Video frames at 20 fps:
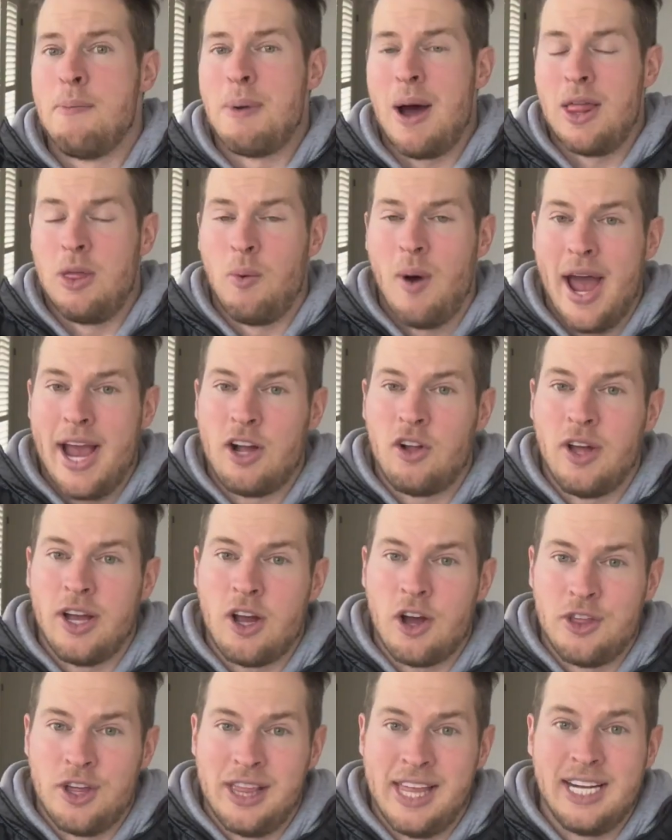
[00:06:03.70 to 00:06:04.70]
By the way,
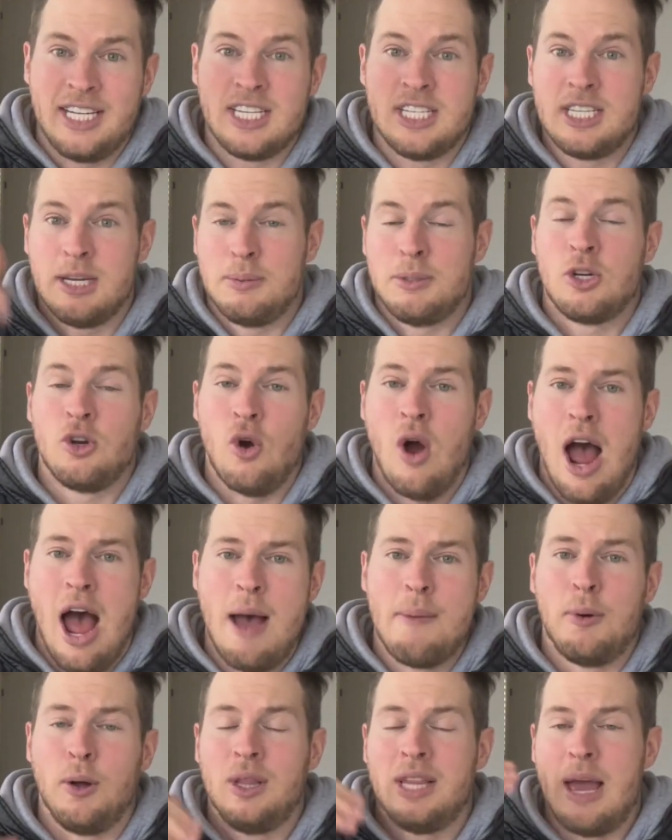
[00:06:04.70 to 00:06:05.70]
click on the link to
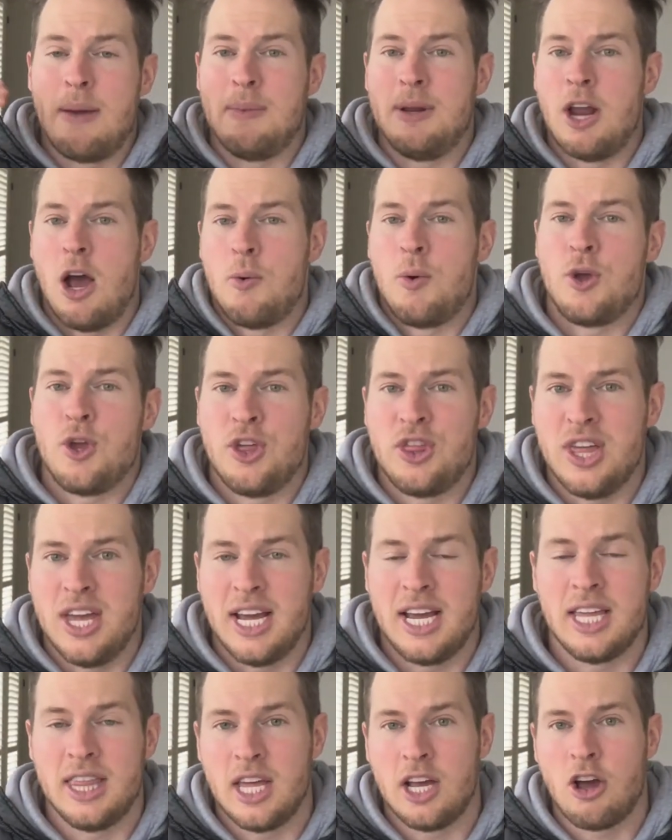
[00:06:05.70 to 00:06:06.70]
subscribe or let me know what you
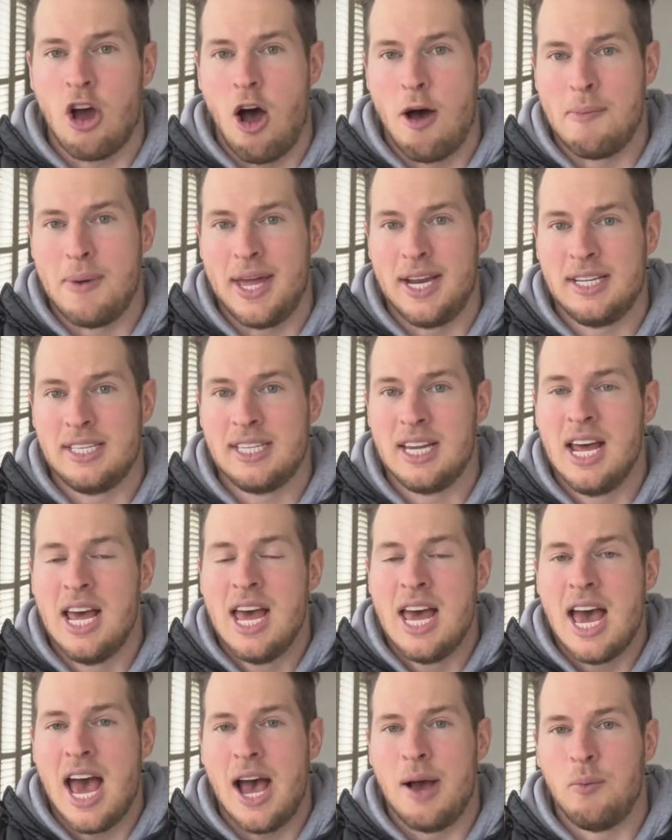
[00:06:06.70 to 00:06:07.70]
think in the comments
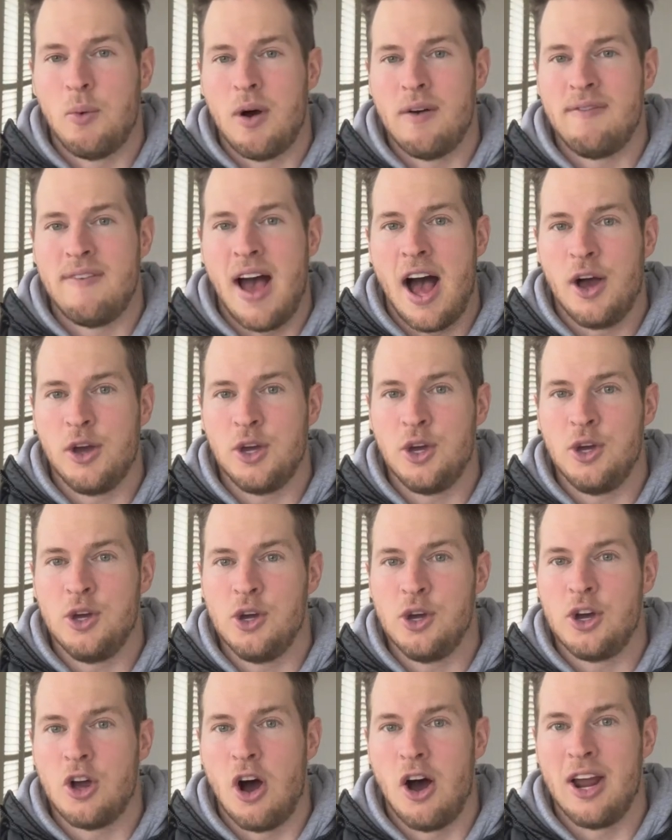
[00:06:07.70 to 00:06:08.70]
and what value
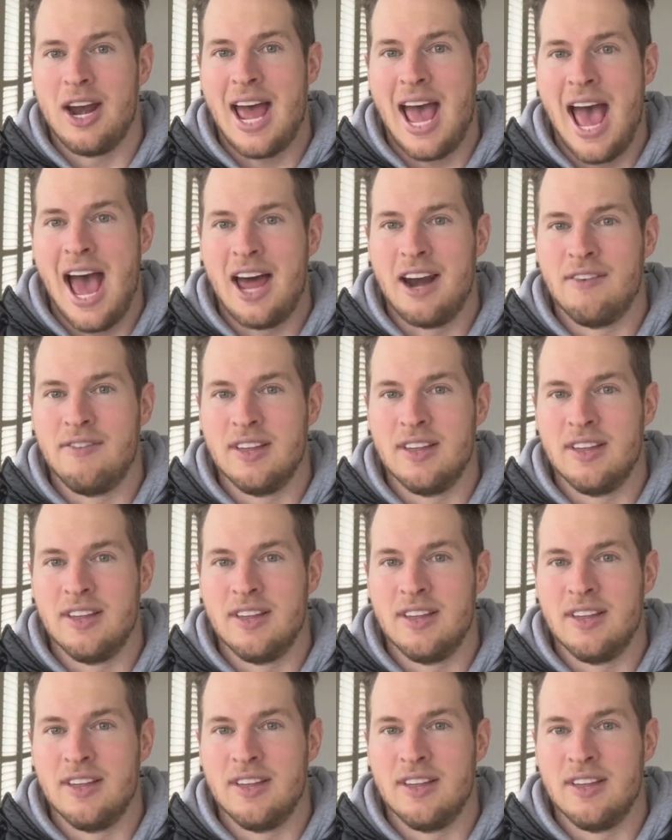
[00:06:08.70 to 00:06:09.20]
you got out of